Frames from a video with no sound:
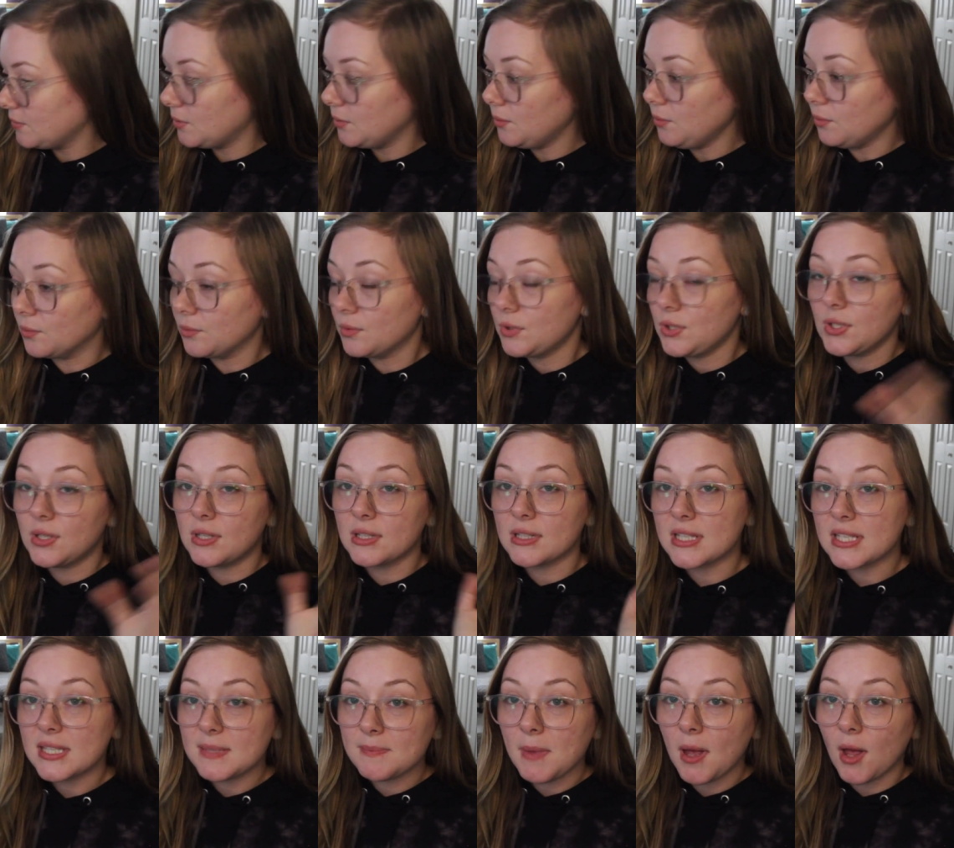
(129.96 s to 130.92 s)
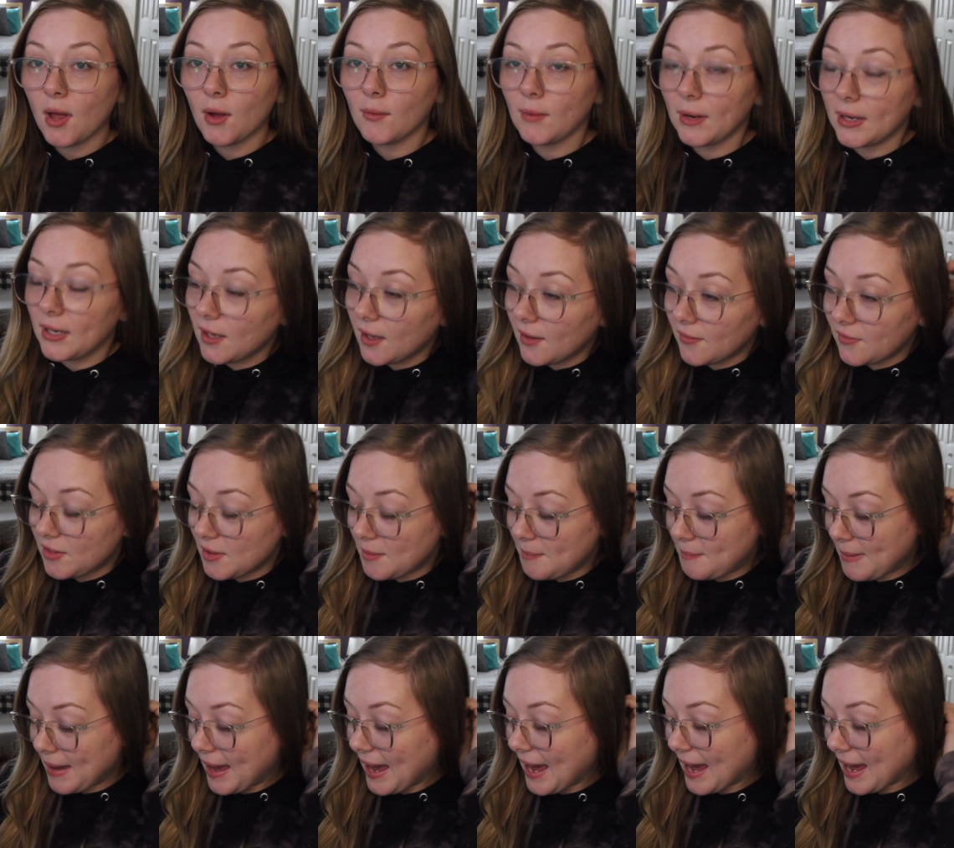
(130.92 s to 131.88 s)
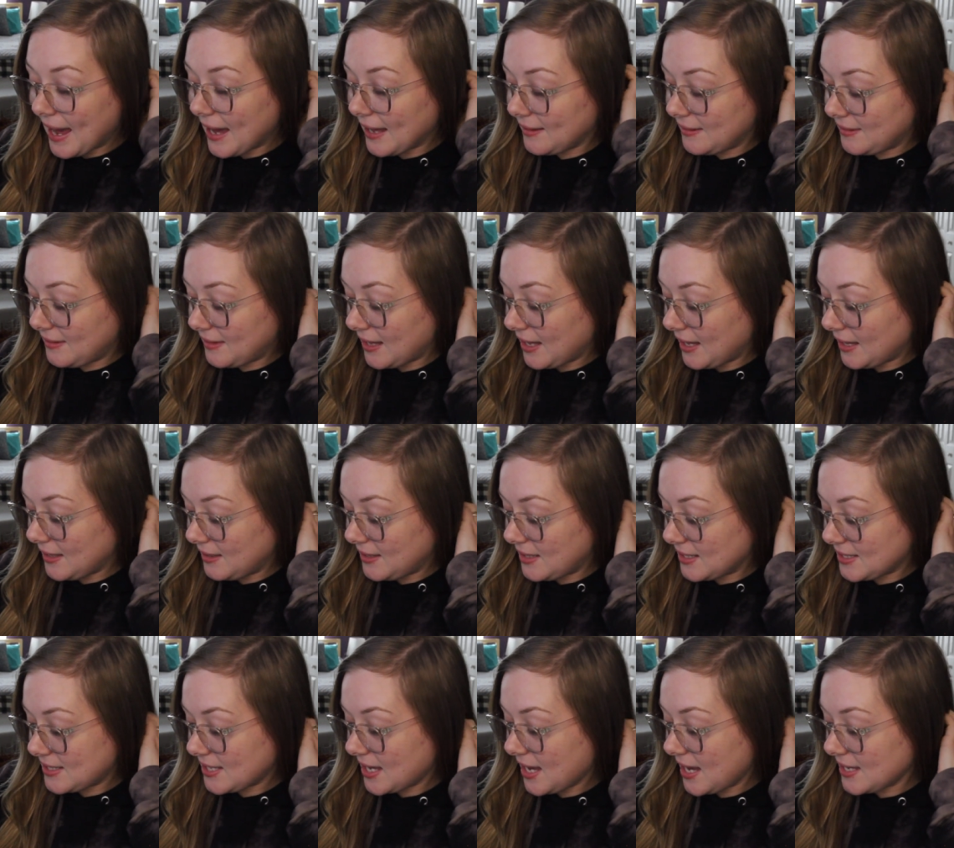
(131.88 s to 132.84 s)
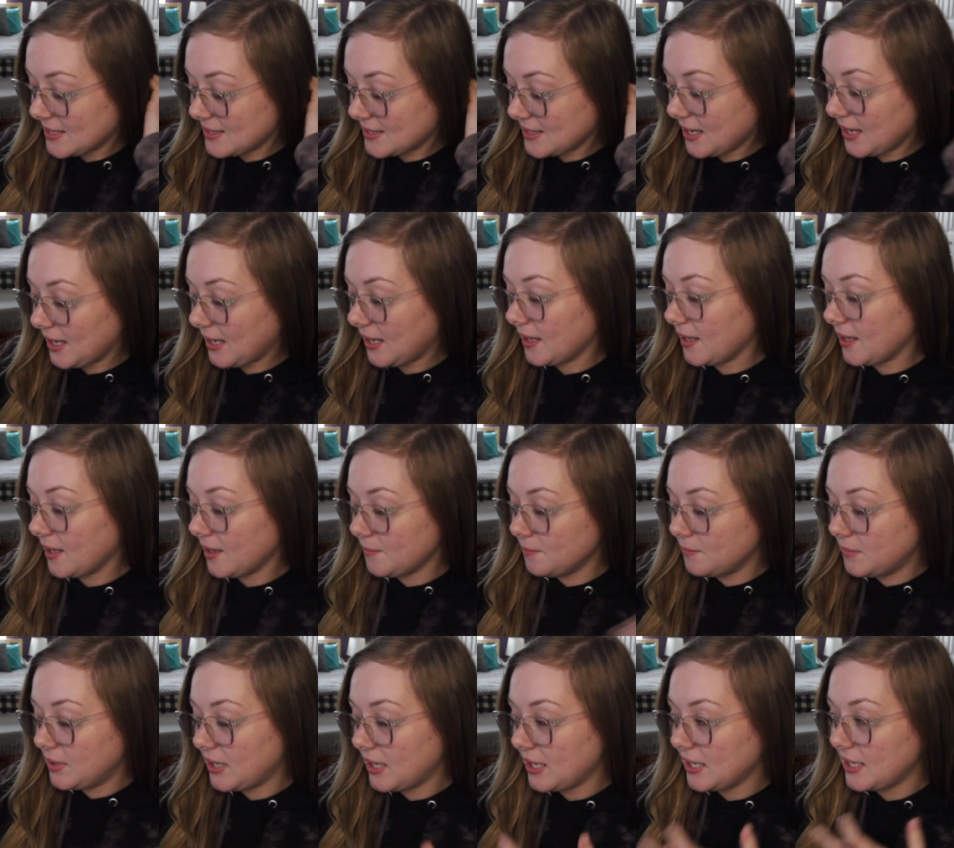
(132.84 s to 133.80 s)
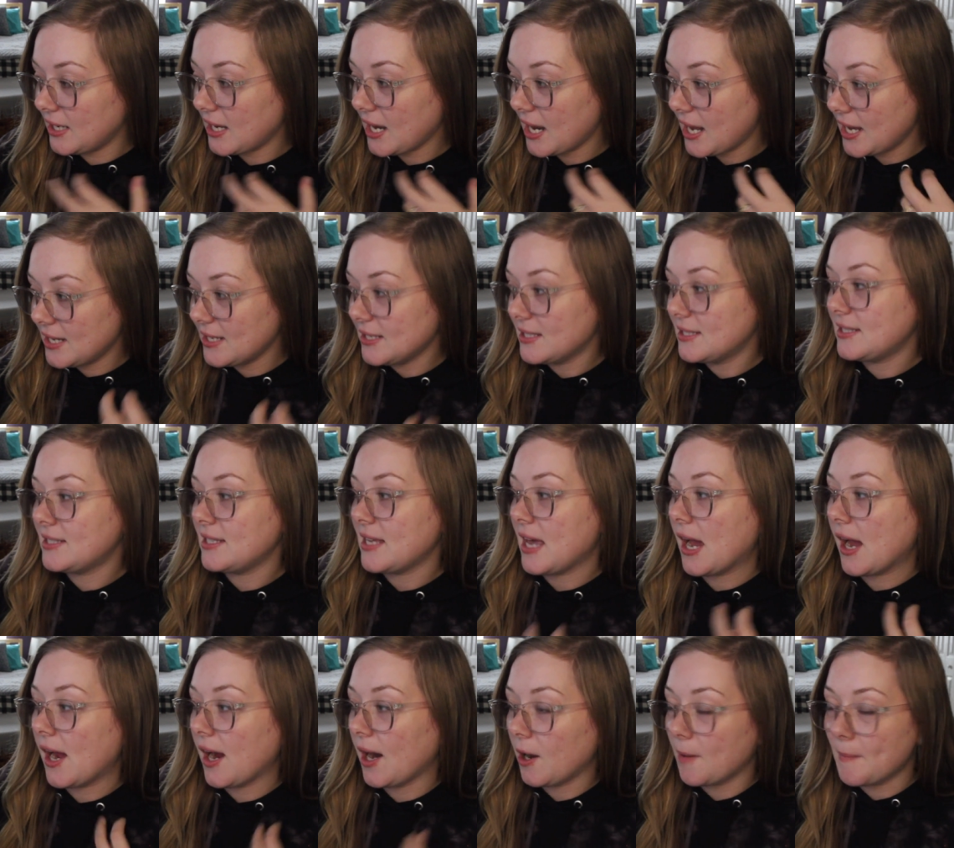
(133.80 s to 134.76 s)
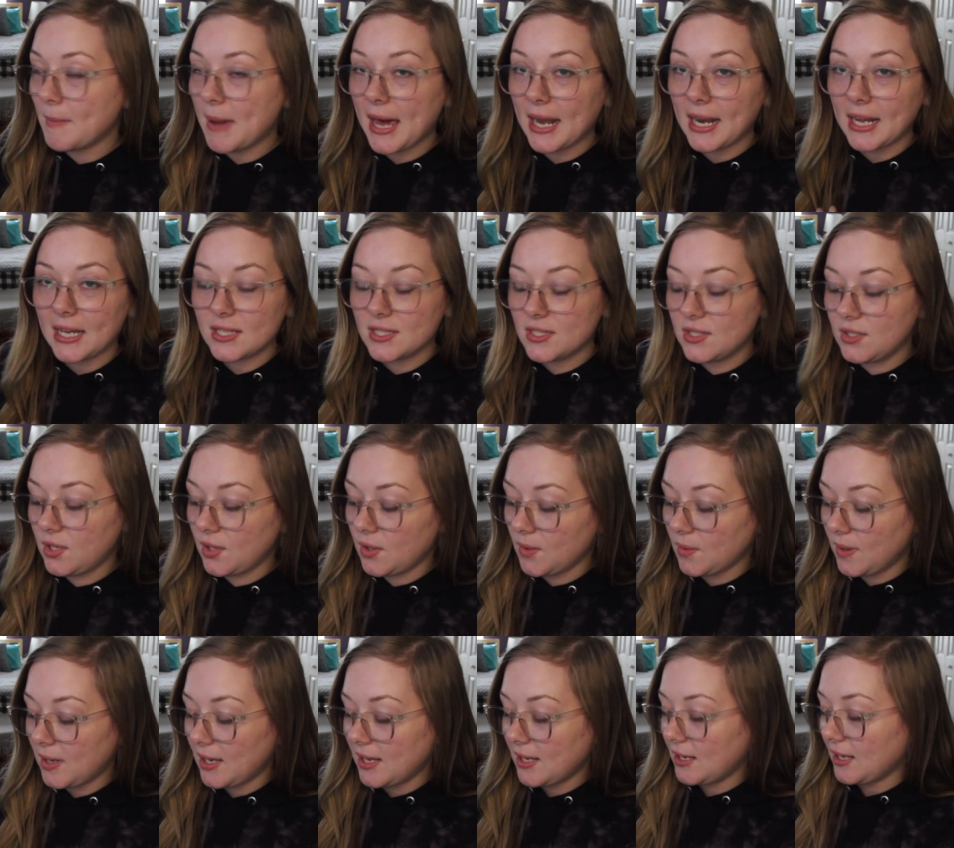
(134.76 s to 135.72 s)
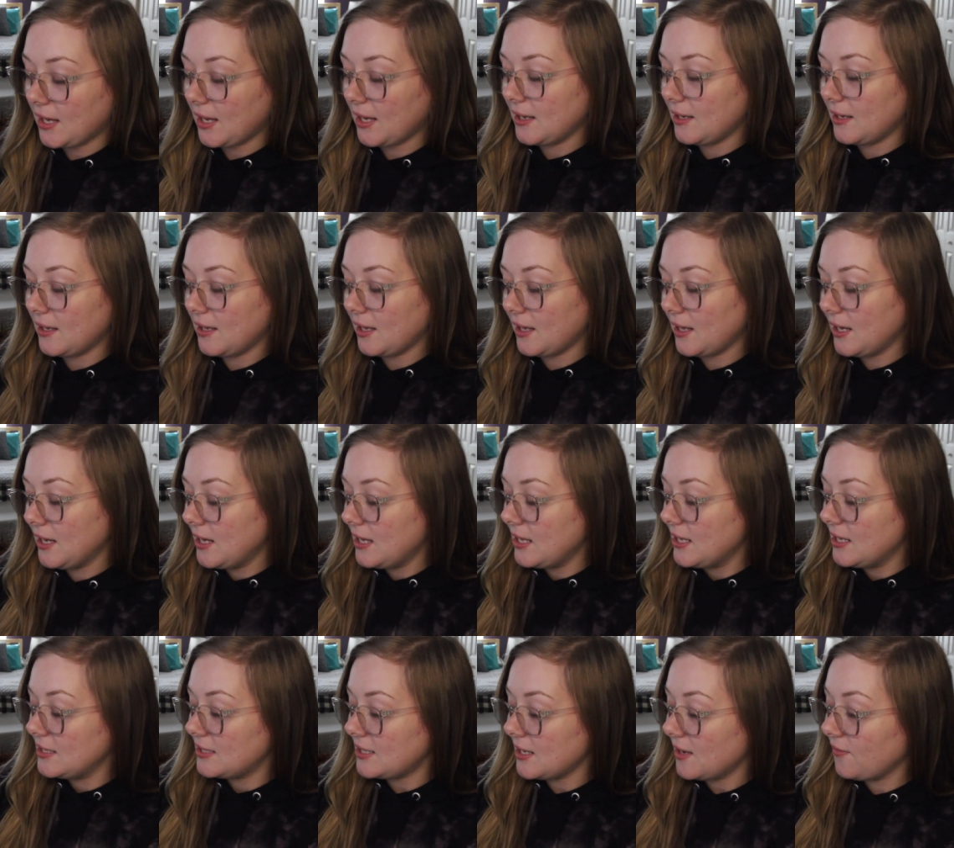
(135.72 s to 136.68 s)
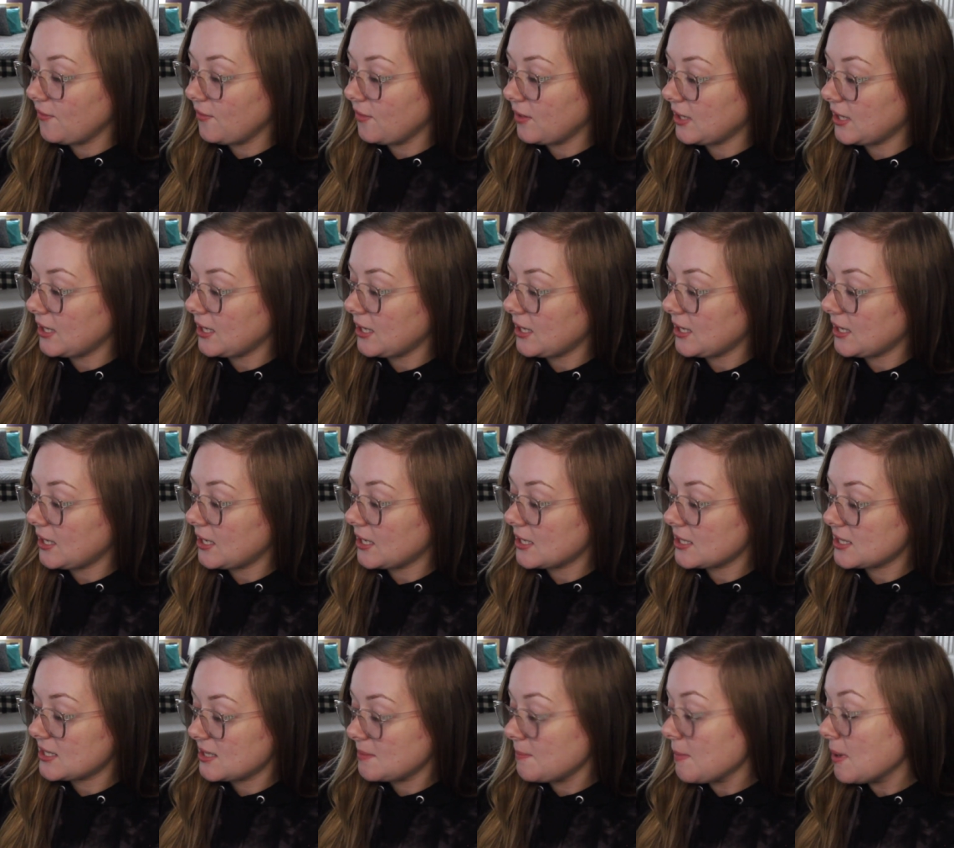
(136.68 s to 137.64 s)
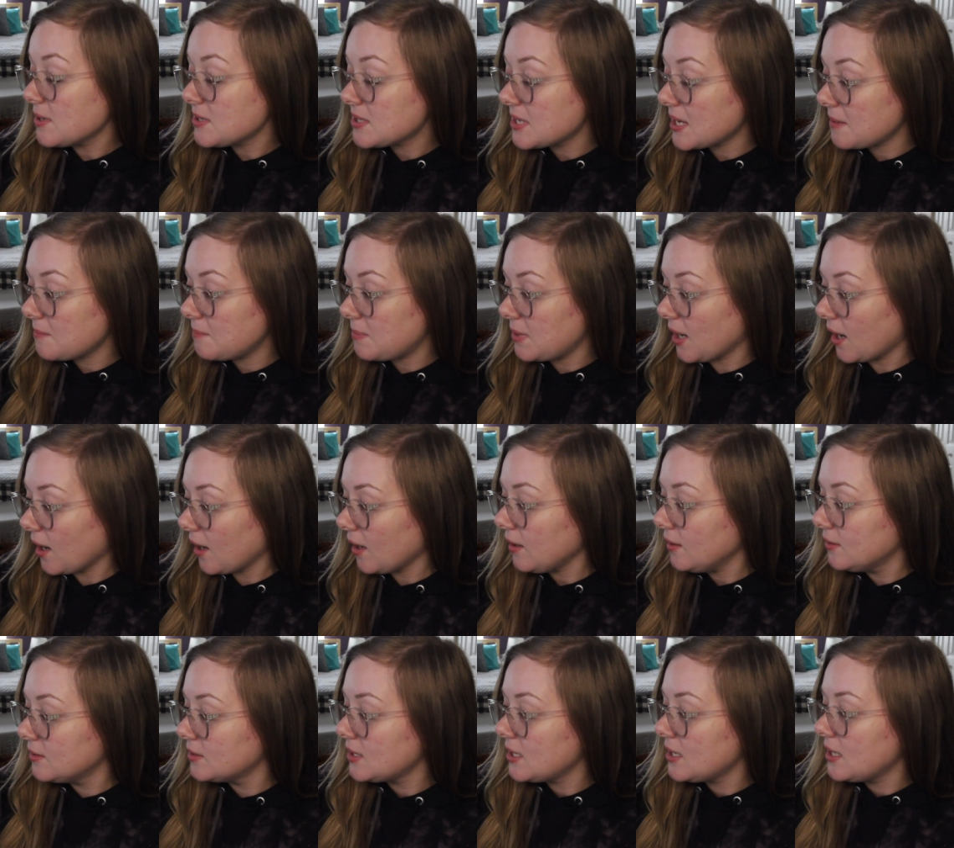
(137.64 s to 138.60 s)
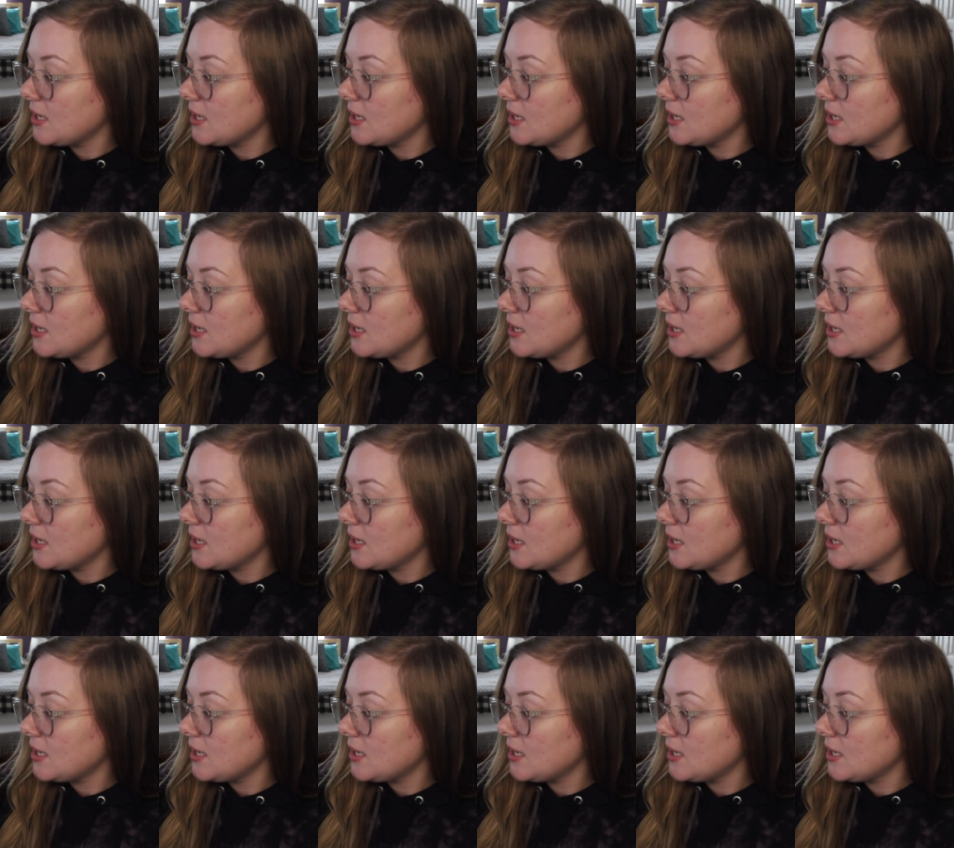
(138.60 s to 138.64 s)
oh, you can smell right off the bat that this has like um, a nice aromatics to it and it definitely smells like beer.